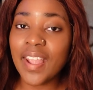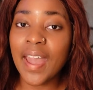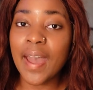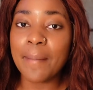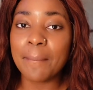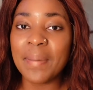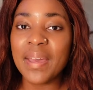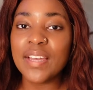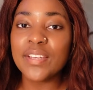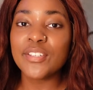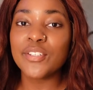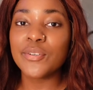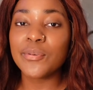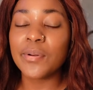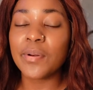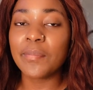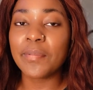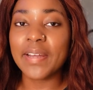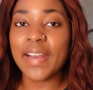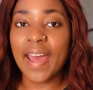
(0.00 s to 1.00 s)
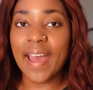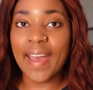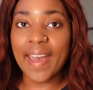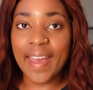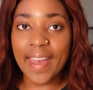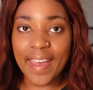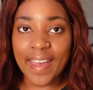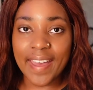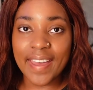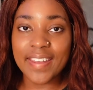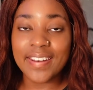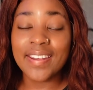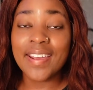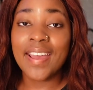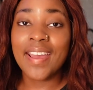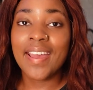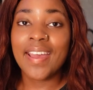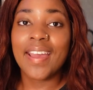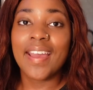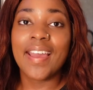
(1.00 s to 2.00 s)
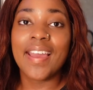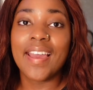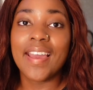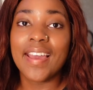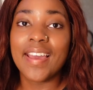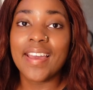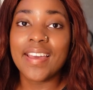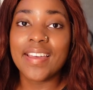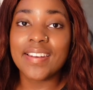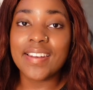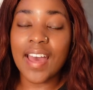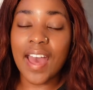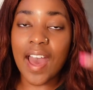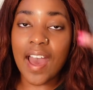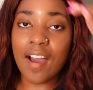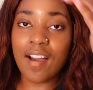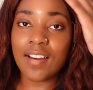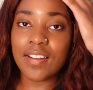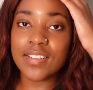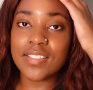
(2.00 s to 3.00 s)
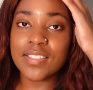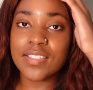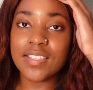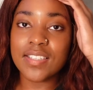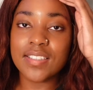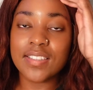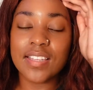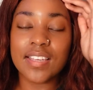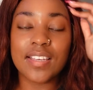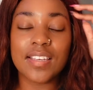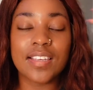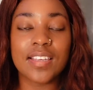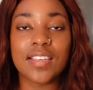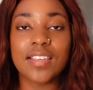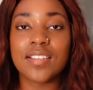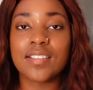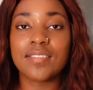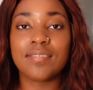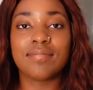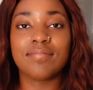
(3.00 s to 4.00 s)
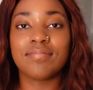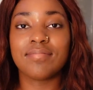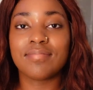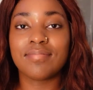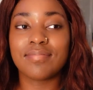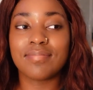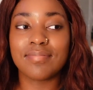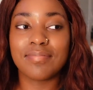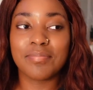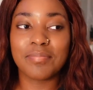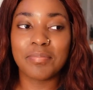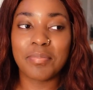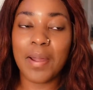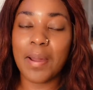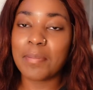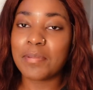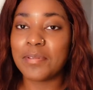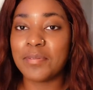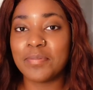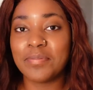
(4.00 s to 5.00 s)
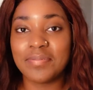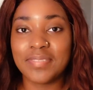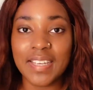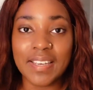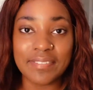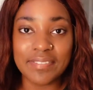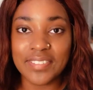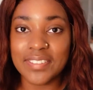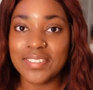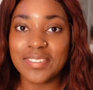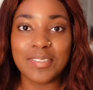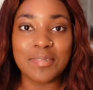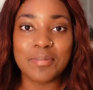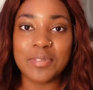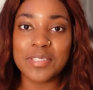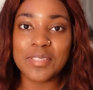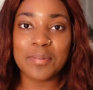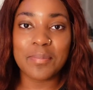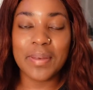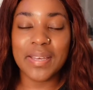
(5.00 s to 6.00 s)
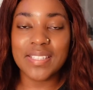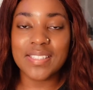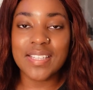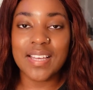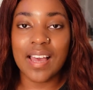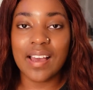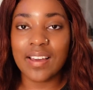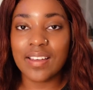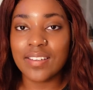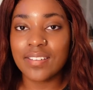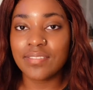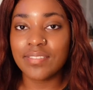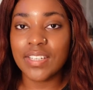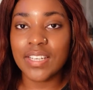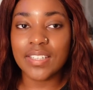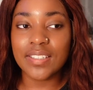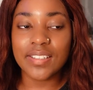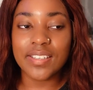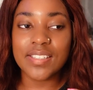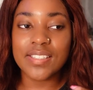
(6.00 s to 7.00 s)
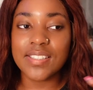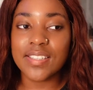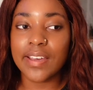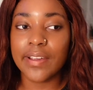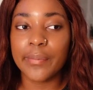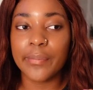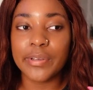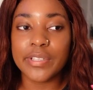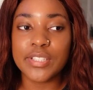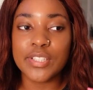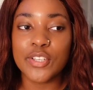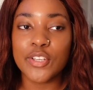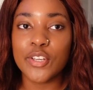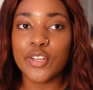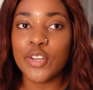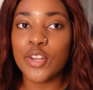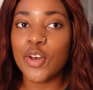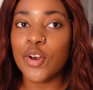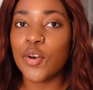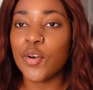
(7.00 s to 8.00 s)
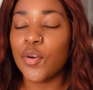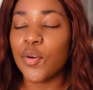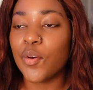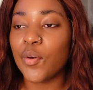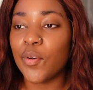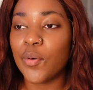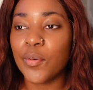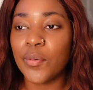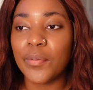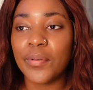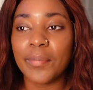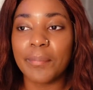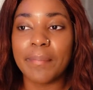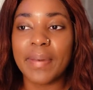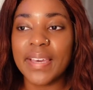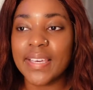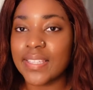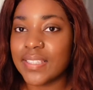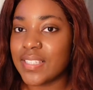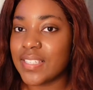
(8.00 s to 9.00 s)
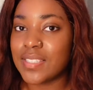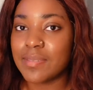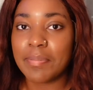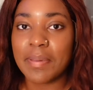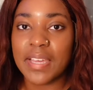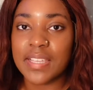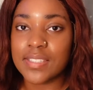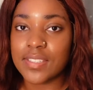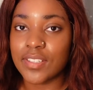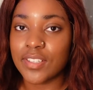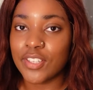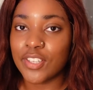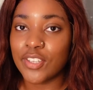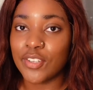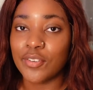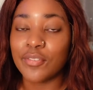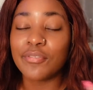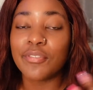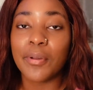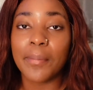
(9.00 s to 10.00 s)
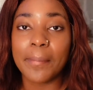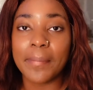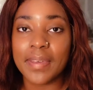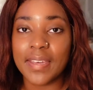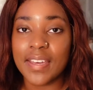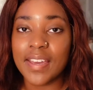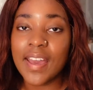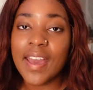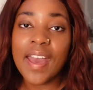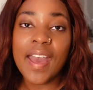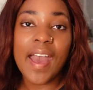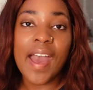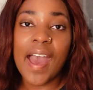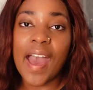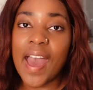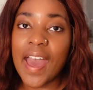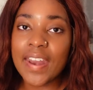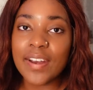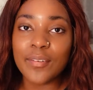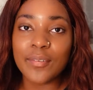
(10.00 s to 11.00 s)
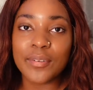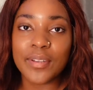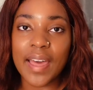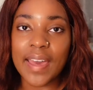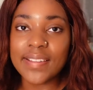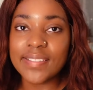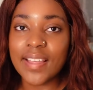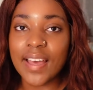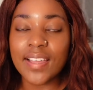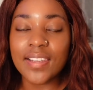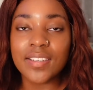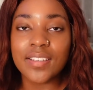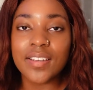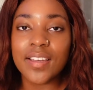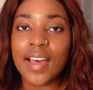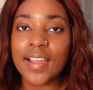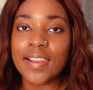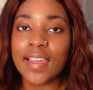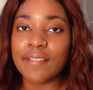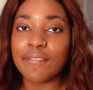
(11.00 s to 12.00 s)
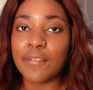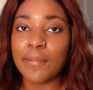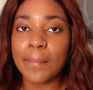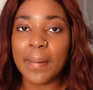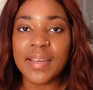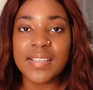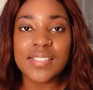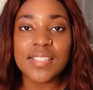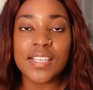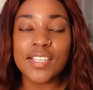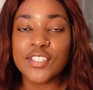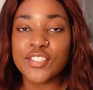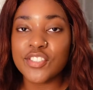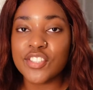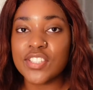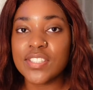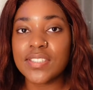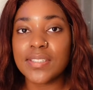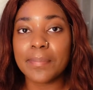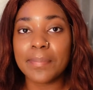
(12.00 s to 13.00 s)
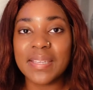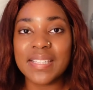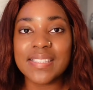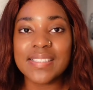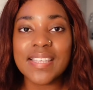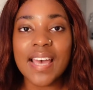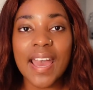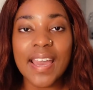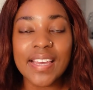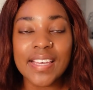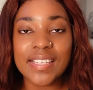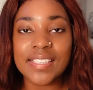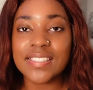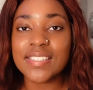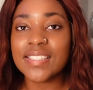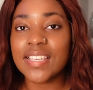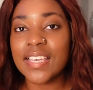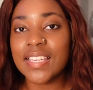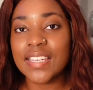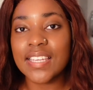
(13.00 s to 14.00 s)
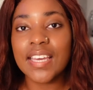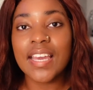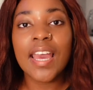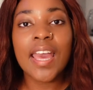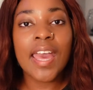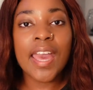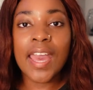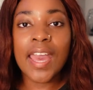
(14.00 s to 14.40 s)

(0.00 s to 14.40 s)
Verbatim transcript: I may do with what I had and I honestly think it probably definitely was the best thing I could have done because there was no making these pants look cute for me. I don't like that look. I like for my skinny jeans to be tight and skinny